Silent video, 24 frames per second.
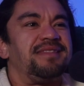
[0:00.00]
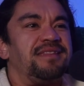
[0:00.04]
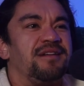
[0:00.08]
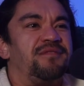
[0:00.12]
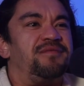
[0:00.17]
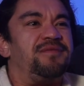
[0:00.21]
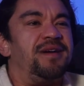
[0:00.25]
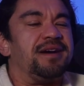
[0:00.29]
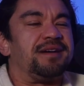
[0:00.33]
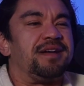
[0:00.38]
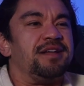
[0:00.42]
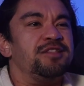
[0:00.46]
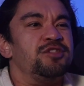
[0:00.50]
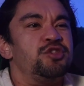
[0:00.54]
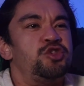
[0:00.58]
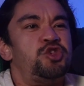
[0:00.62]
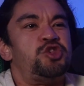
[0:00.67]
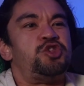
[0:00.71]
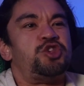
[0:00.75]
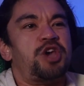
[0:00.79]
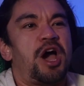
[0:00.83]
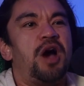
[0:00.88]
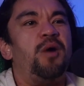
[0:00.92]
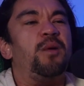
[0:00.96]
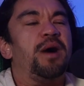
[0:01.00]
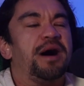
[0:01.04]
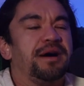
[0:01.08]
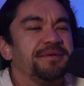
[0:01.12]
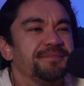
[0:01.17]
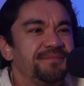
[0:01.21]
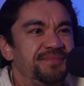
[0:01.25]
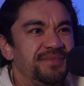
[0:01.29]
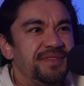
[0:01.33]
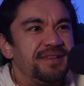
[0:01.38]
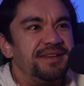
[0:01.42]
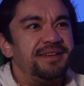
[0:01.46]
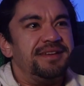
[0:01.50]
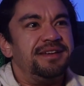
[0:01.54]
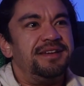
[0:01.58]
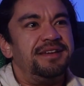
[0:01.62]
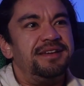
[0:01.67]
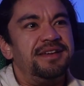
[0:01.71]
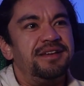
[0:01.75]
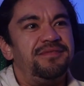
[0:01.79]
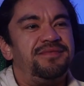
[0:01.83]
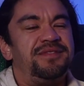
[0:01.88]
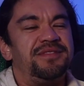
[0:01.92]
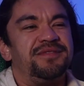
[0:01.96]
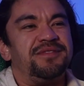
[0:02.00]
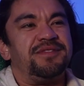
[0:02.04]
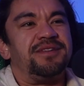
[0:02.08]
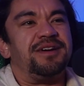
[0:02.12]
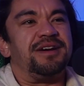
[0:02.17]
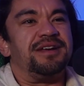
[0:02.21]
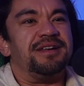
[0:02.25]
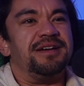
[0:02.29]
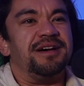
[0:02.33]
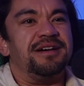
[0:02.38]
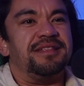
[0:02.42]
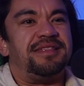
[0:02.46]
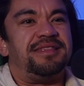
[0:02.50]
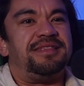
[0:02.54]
a fucking shower. If you've got